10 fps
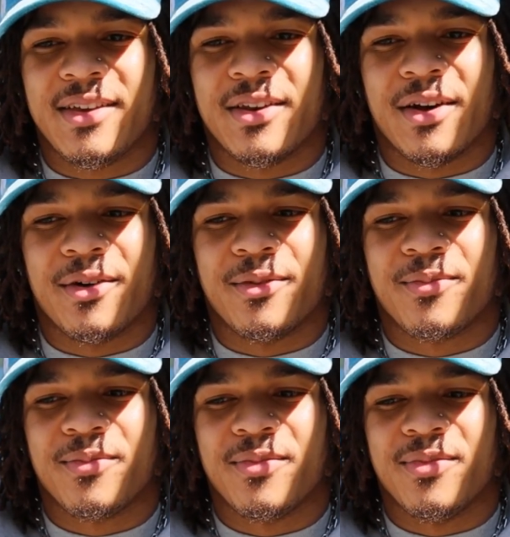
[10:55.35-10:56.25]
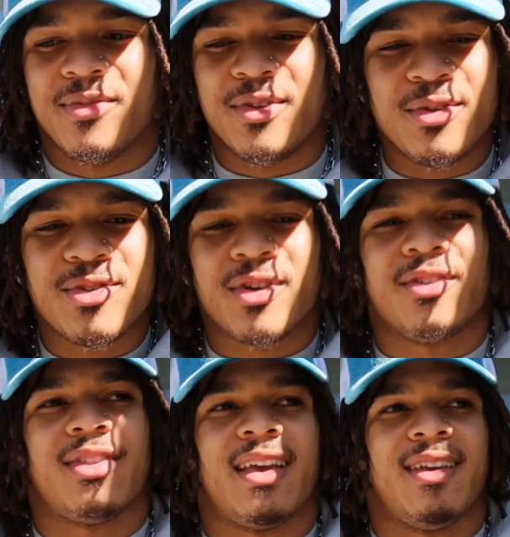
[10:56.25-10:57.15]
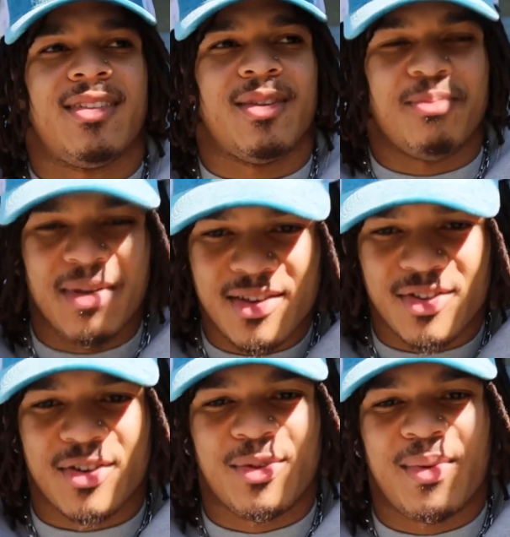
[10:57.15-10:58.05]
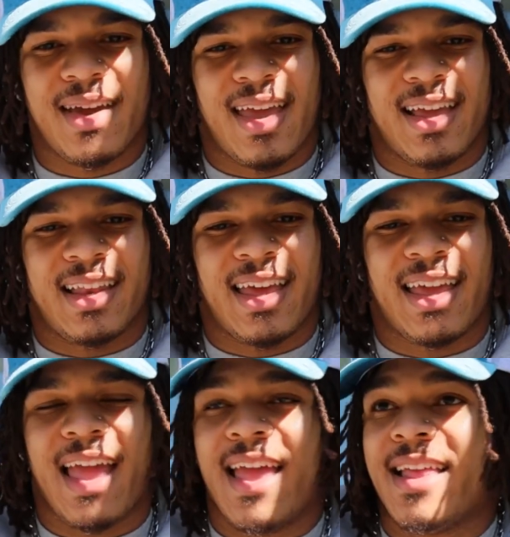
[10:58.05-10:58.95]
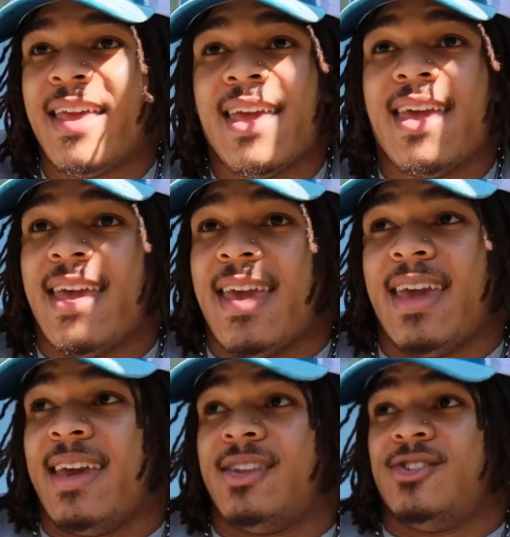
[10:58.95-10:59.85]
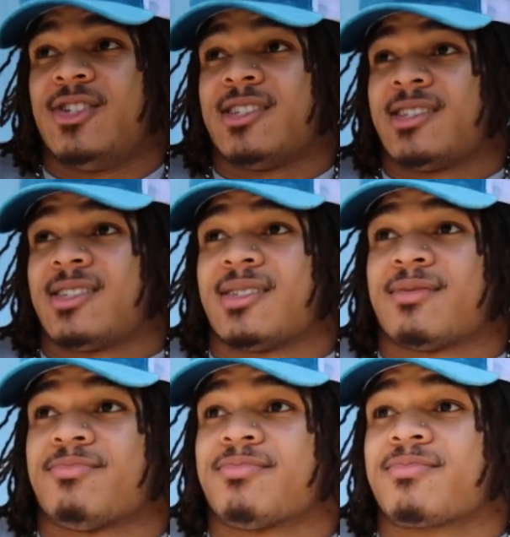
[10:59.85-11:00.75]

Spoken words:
you know, do certain things and be a certain way. And, like, it just